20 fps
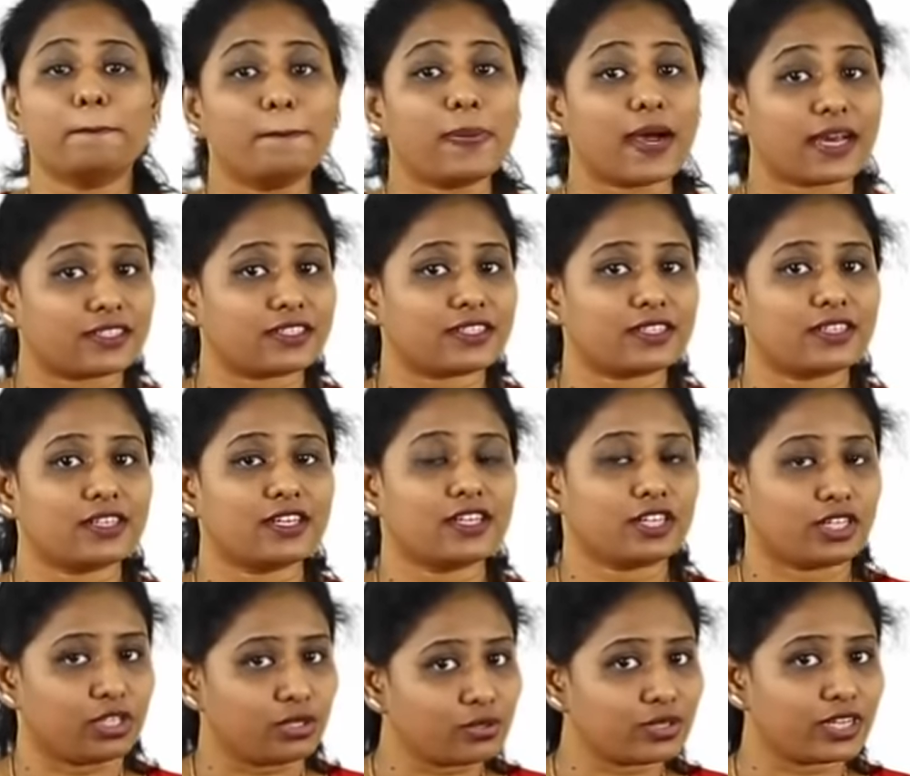But
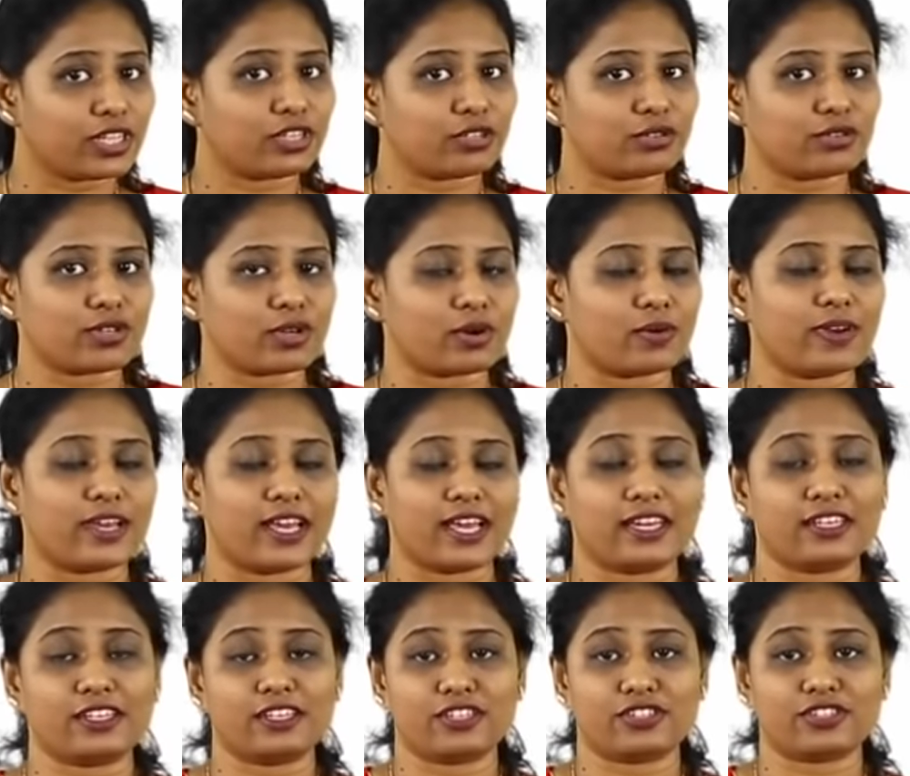you can do so
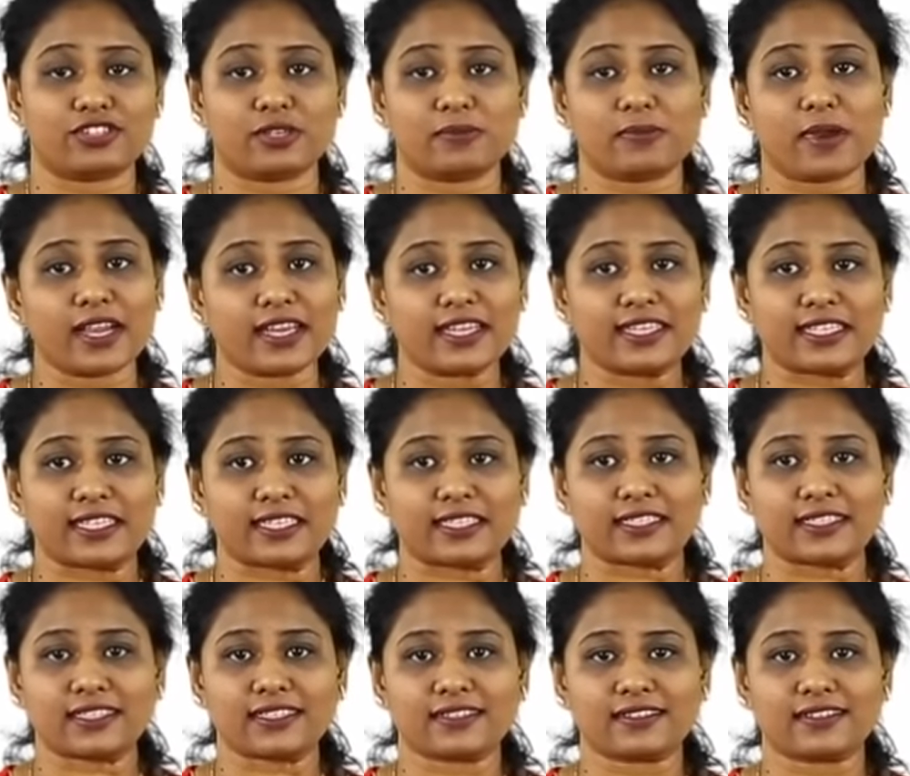in digital marketing.